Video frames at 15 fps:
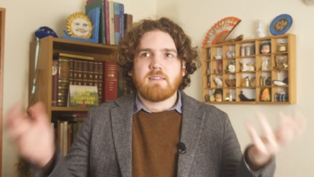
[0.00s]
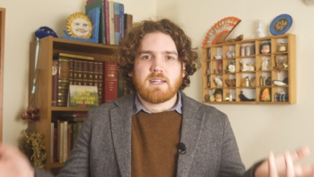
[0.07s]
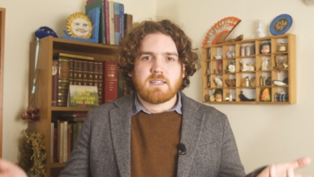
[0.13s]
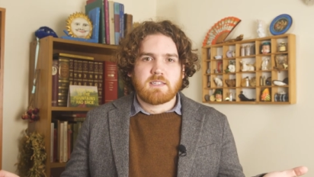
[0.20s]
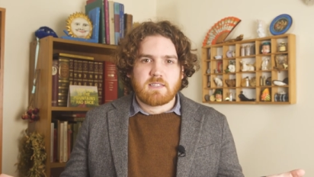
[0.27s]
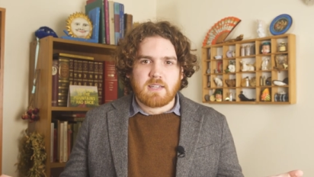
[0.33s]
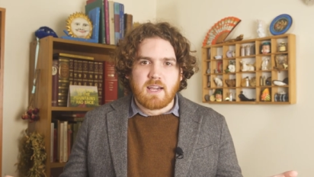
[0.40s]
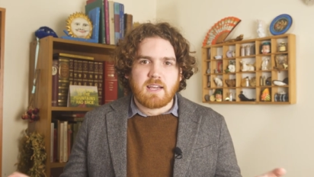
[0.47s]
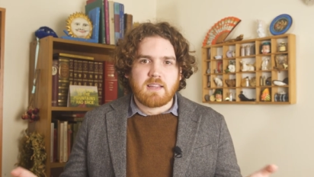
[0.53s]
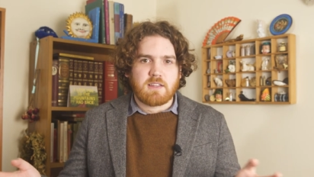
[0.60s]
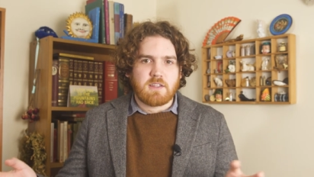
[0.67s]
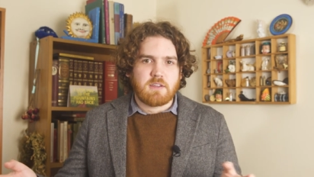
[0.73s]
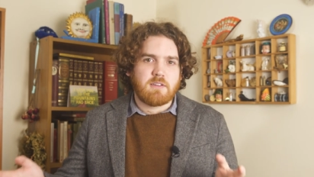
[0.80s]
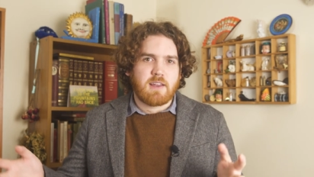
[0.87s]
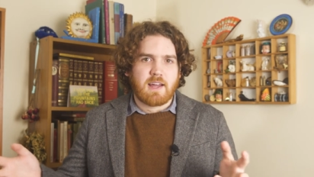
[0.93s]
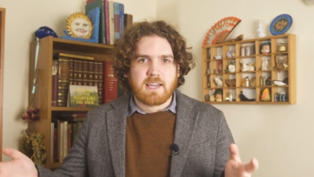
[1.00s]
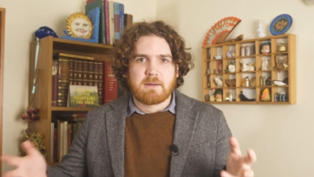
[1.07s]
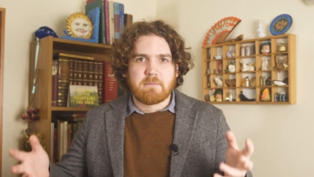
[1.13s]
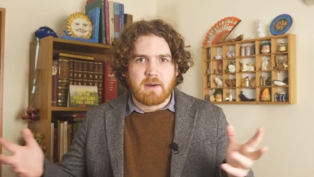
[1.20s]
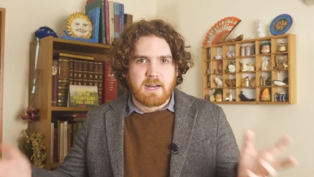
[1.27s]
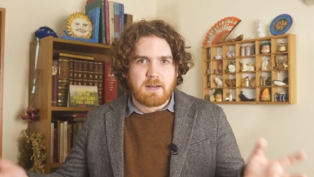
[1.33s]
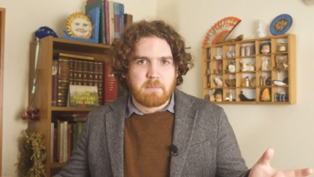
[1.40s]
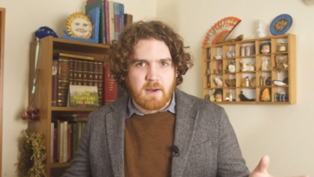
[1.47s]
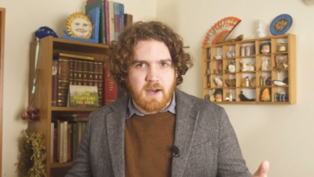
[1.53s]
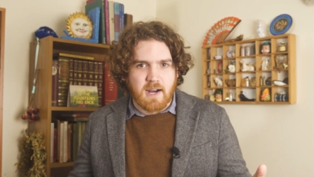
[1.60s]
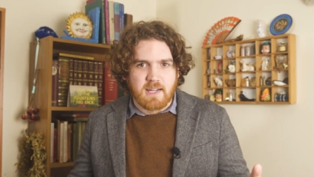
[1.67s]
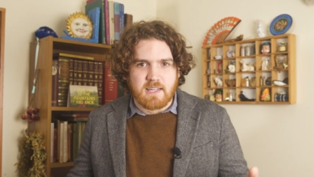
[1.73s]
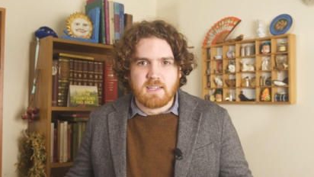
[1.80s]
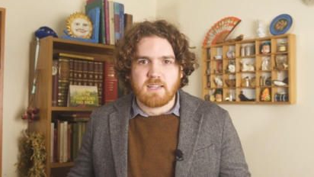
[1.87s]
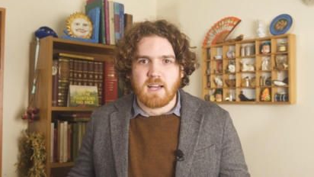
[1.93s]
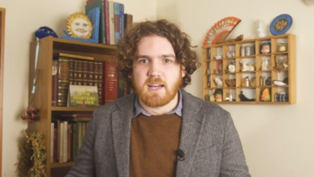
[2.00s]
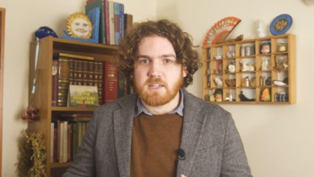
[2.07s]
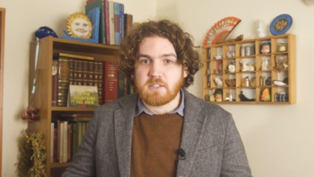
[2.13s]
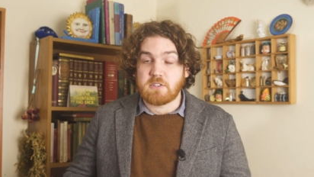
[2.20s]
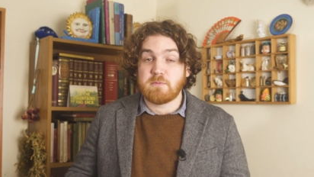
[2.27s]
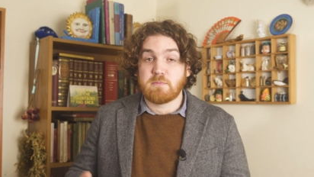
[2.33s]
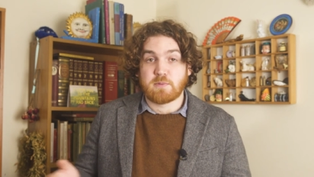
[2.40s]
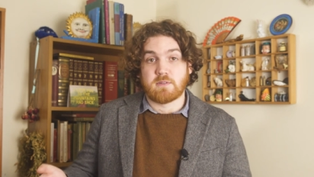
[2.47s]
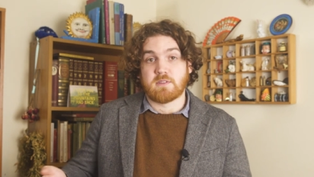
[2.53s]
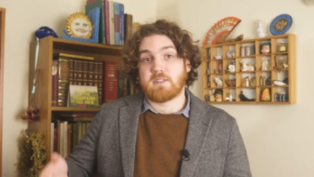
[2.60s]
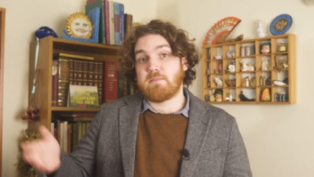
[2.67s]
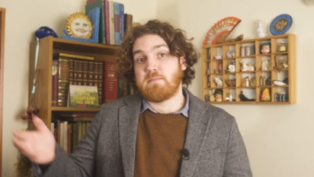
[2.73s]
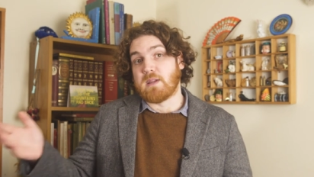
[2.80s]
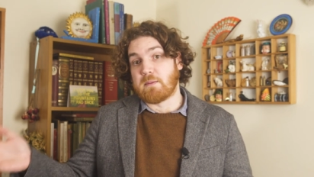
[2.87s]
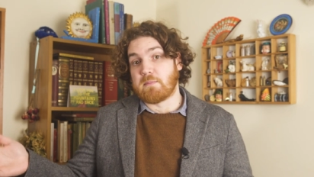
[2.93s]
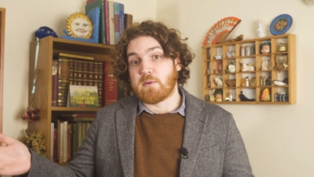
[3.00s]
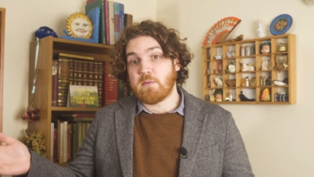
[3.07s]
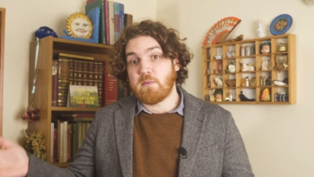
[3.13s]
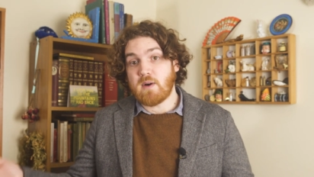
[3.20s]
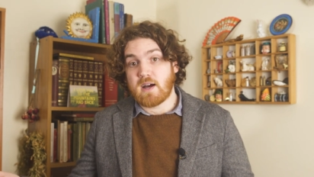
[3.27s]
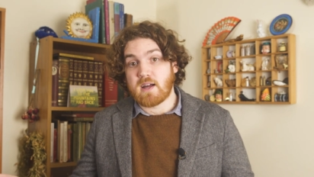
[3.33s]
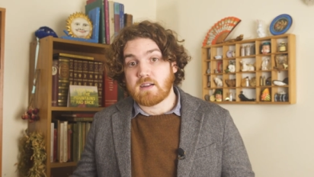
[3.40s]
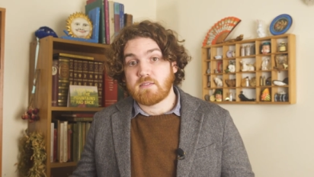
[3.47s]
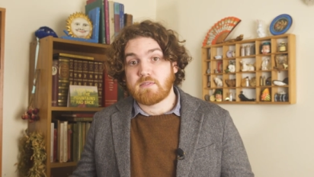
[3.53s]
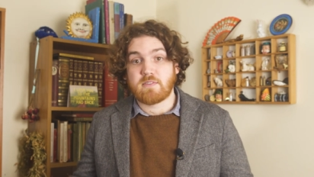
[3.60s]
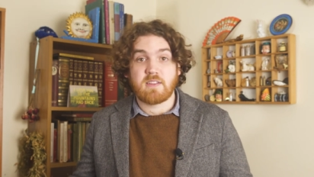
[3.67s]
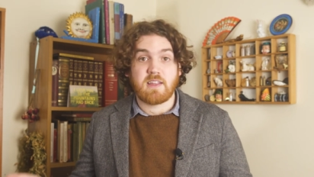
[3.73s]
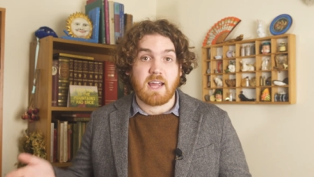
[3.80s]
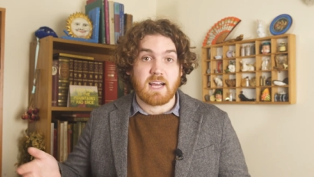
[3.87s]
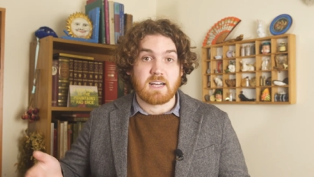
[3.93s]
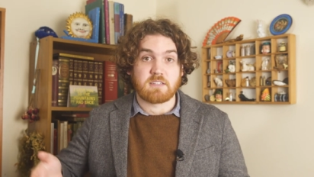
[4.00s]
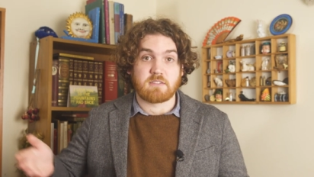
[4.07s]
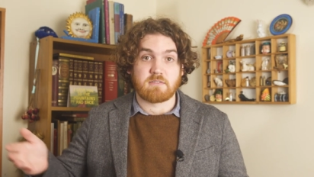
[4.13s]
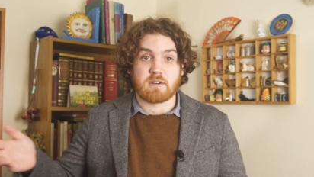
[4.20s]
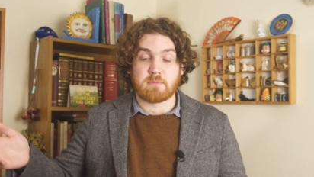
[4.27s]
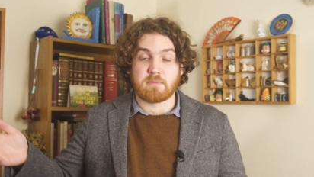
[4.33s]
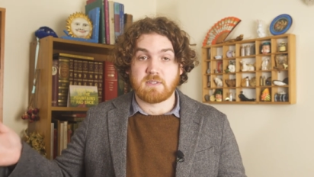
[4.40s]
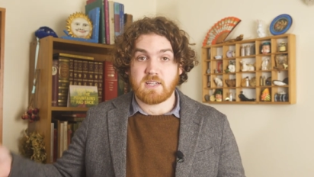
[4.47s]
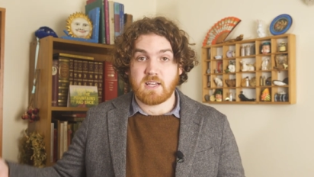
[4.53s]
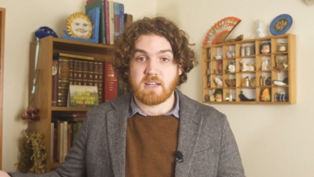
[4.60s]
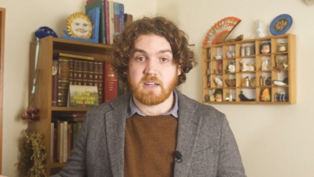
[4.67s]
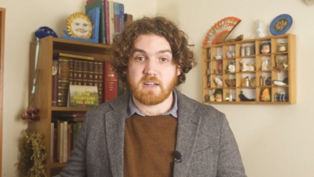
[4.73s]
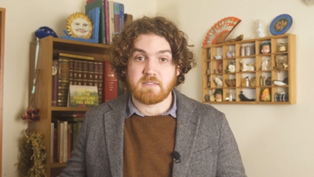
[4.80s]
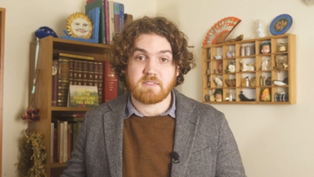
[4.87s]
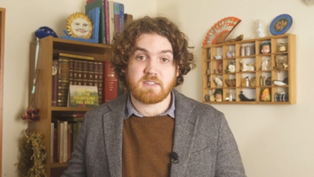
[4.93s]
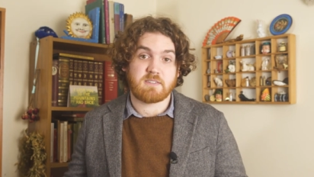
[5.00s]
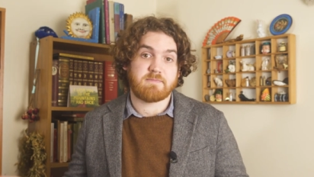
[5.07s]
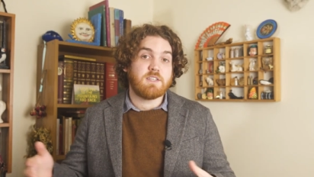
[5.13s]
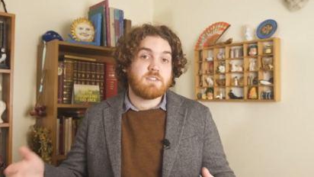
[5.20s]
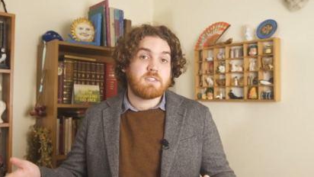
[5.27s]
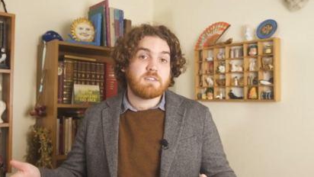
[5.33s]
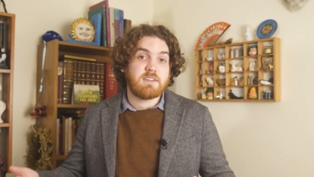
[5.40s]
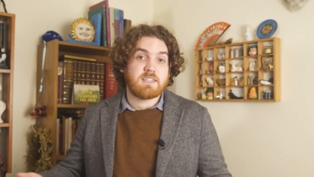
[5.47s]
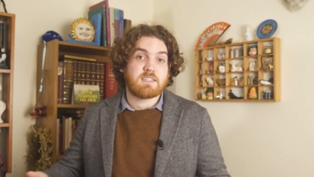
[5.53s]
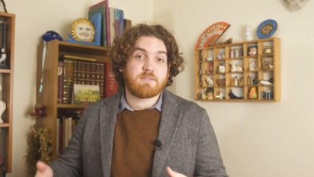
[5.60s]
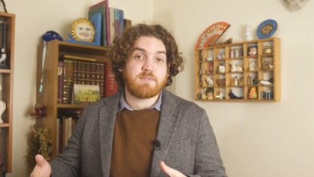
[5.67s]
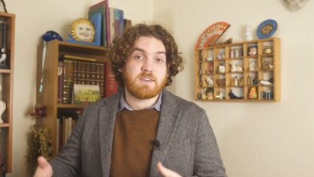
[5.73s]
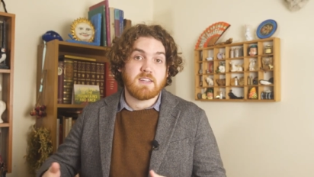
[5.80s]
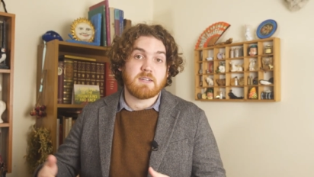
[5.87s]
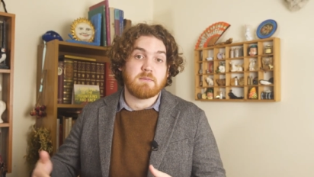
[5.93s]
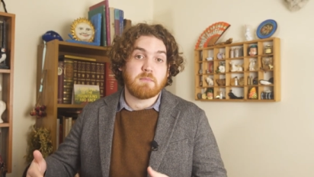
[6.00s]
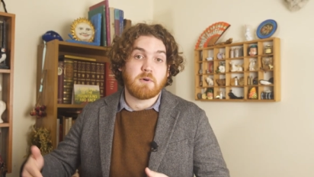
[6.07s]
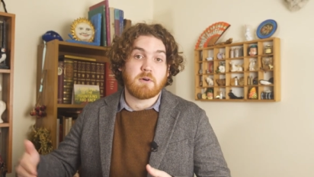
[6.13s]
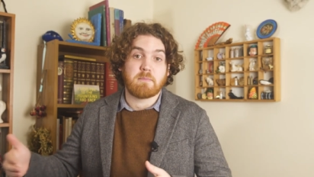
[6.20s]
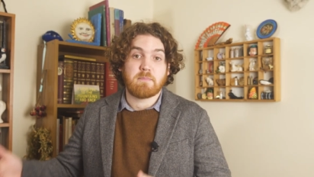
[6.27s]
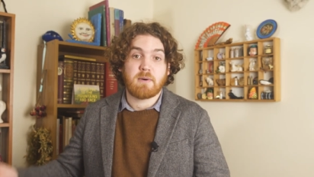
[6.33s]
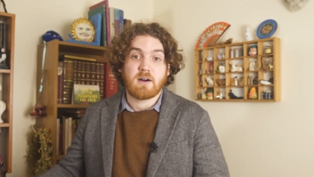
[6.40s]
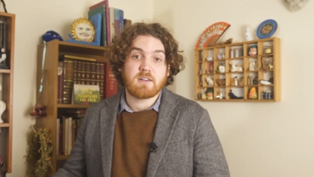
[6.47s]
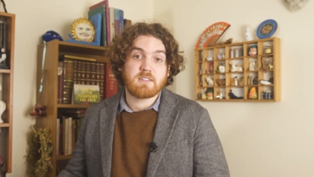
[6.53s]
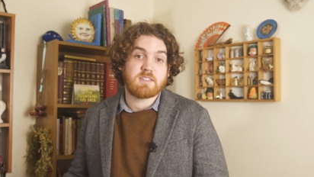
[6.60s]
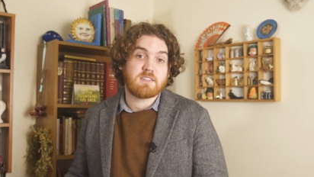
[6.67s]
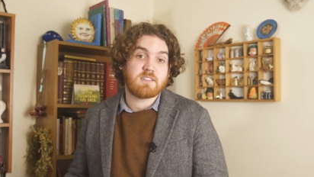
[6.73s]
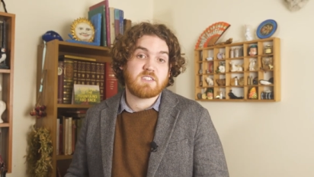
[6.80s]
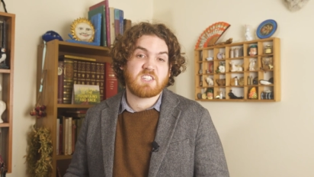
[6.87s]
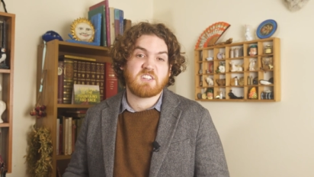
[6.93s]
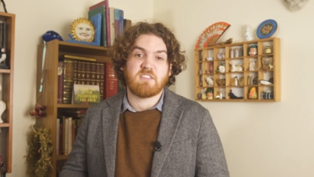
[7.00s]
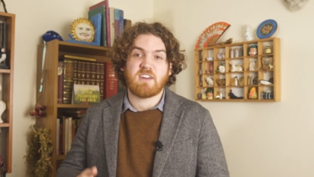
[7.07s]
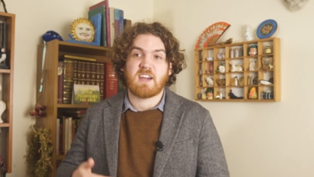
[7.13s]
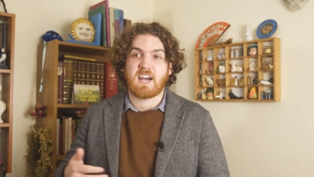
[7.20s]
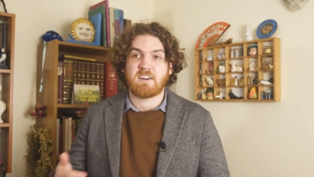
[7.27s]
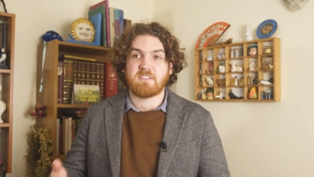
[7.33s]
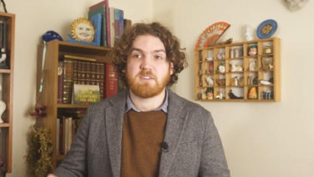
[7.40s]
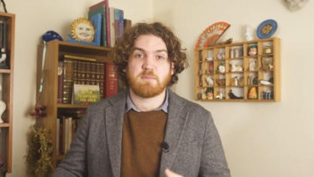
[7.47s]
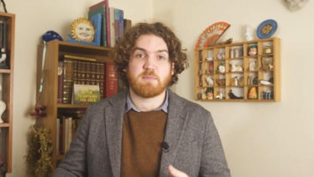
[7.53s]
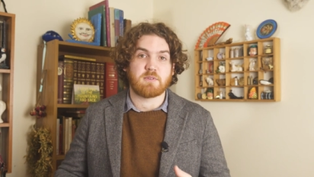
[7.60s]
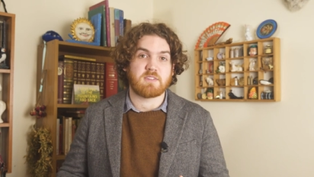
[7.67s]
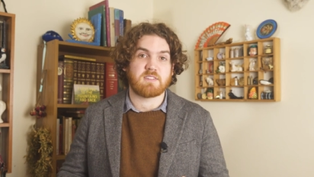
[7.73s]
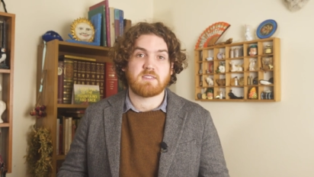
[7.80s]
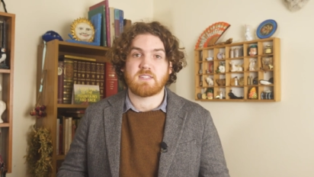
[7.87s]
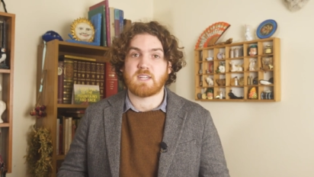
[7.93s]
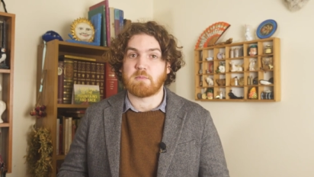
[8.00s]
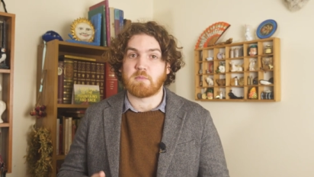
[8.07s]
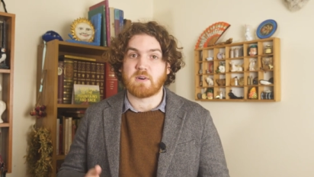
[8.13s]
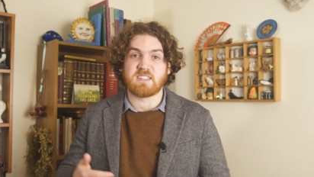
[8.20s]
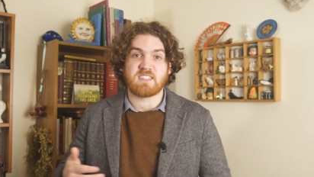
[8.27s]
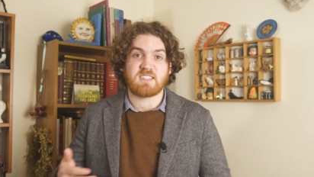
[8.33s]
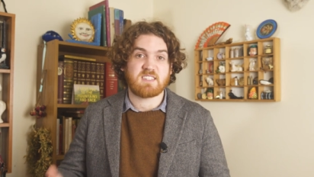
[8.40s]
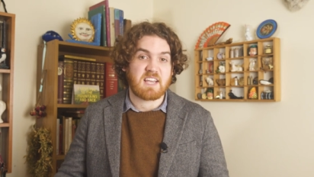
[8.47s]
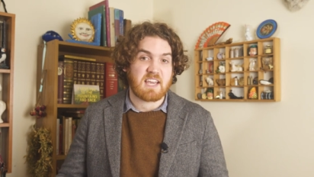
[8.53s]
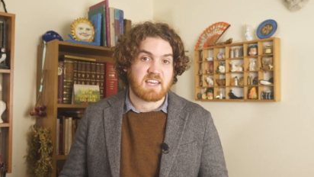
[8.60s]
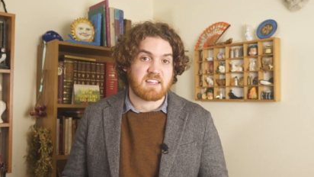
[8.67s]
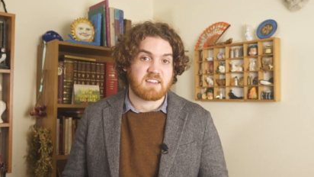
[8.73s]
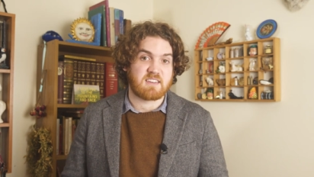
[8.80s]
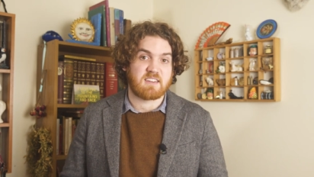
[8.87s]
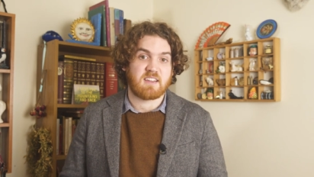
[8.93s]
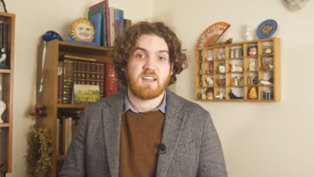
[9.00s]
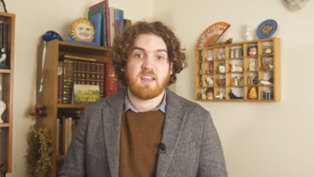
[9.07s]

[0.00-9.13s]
Let's say that you like a minor party and you put the number one for the House of Representatives. You still need to fill in more boxes, so you have to put someone second.